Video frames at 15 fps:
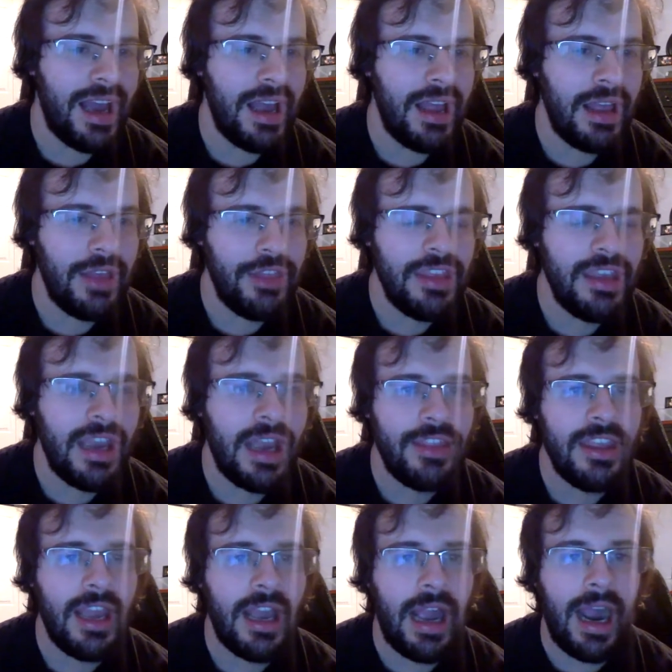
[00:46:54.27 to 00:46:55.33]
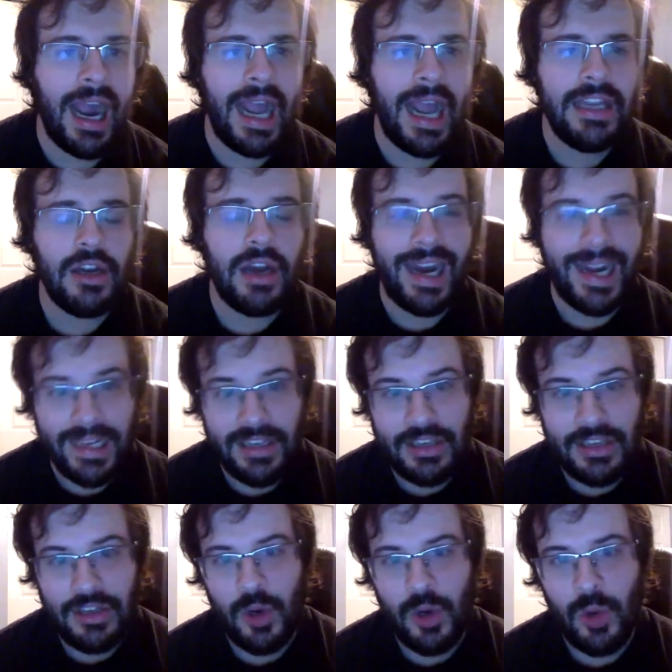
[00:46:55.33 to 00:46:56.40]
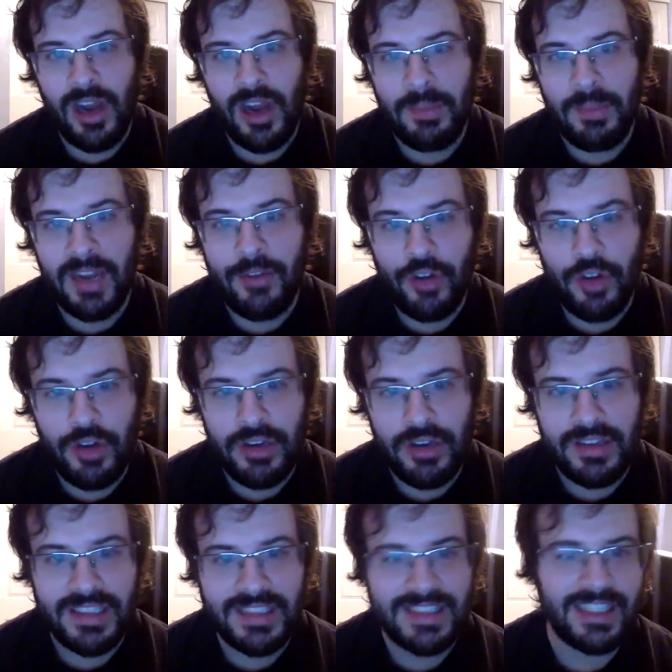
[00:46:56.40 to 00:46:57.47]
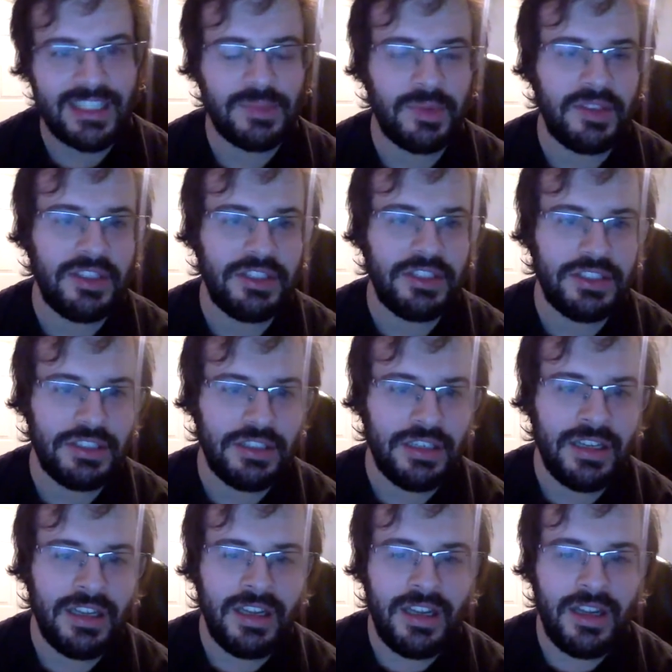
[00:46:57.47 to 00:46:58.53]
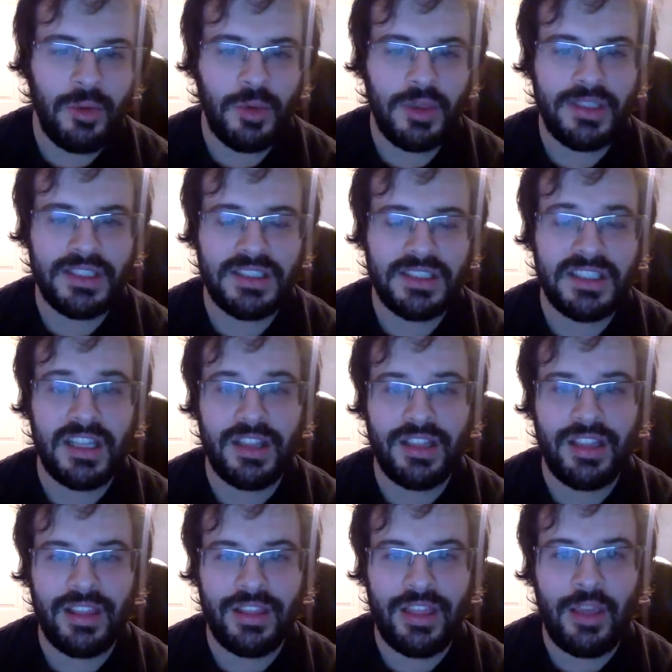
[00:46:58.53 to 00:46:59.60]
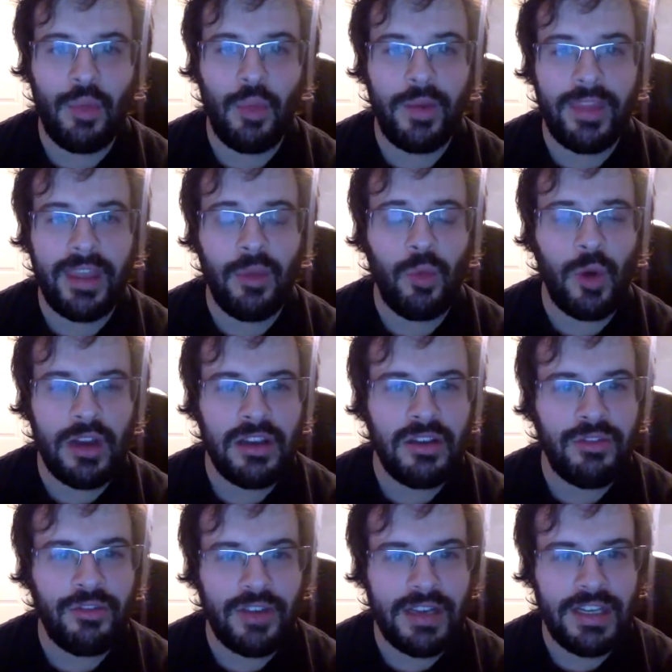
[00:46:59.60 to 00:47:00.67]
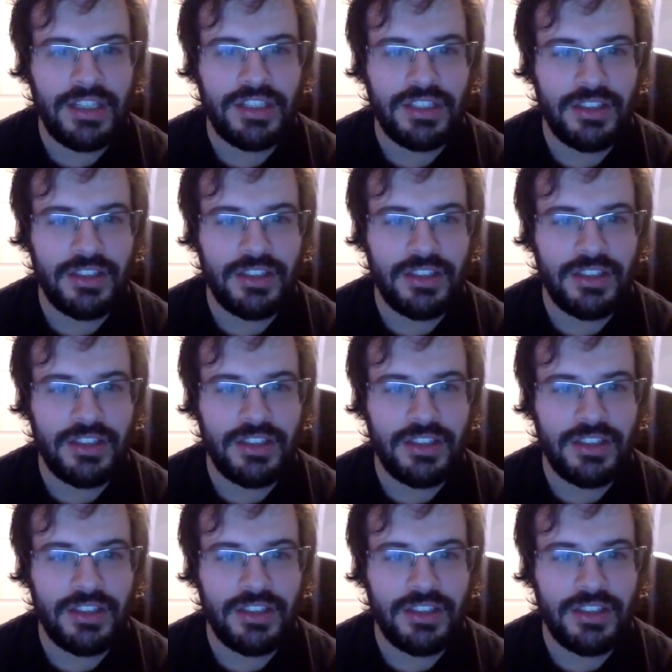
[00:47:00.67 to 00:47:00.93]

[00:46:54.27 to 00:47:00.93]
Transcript: I think I didn't know why, but I've heard a decent explanation, which is that they wanted to fight each